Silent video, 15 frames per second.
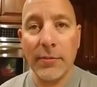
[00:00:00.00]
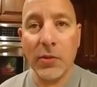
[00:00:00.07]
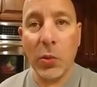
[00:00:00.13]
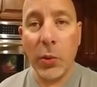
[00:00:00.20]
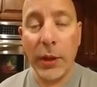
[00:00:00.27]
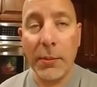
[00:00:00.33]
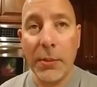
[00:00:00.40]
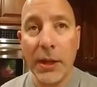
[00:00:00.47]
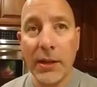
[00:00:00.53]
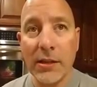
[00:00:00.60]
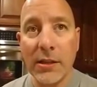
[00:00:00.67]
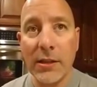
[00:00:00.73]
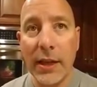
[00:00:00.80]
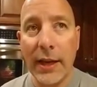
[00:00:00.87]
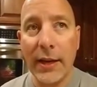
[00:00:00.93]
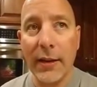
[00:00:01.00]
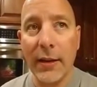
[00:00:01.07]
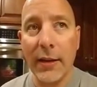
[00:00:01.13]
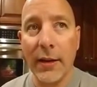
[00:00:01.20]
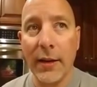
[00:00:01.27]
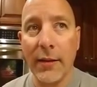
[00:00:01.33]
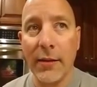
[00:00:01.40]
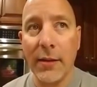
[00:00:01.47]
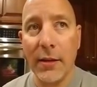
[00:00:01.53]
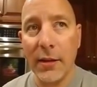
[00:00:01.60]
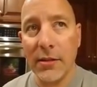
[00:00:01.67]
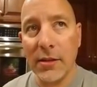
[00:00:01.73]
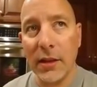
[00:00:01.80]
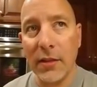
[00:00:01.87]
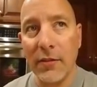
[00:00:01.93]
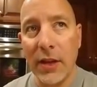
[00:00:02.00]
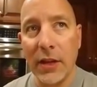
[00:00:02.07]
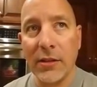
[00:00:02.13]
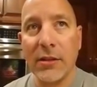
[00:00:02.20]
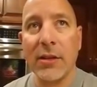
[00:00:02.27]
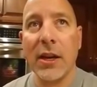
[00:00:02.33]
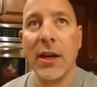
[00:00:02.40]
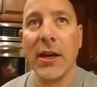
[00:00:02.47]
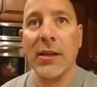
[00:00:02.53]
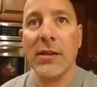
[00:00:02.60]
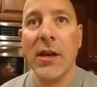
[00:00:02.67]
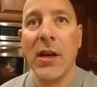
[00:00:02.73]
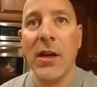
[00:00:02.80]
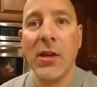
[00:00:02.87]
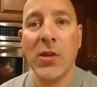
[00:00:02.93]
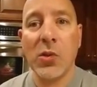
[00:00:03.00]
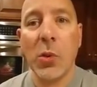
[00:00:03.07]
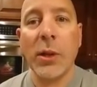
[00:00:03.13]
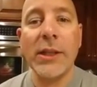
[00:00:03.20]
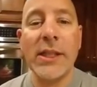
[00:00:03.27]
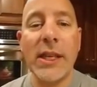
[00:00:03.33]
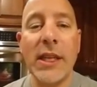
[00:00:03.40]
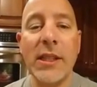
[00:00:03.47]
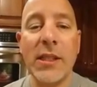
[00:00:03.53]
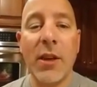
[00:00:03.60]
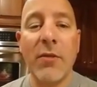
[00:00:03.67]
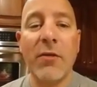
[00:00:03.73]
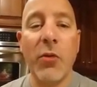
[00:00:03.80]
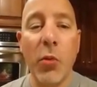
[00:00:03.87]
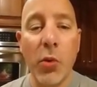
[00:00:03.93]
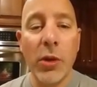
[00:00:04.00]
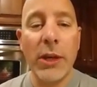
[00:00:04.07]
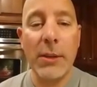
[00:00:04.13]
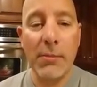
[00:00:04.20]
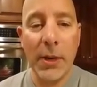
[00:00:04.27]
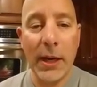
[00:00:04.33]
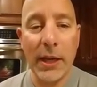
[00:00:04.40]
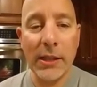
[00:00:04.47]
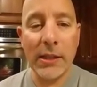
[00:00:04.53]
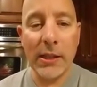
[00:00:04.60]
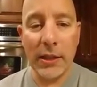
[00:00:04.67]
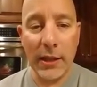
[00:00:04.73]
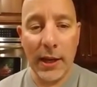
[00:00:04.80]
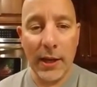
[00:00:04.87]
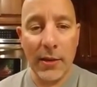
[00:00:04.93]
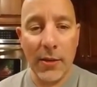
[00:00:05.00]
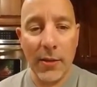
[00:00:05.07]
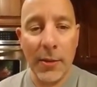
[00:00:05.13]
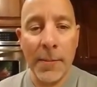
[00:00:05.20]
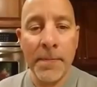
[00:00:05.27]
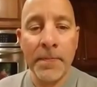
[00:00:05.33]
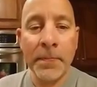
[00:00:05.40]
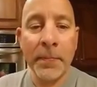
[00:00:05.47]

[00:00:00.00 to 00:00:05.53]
20 minutes late uh, because Le-Vel says 20 to 40 minutes later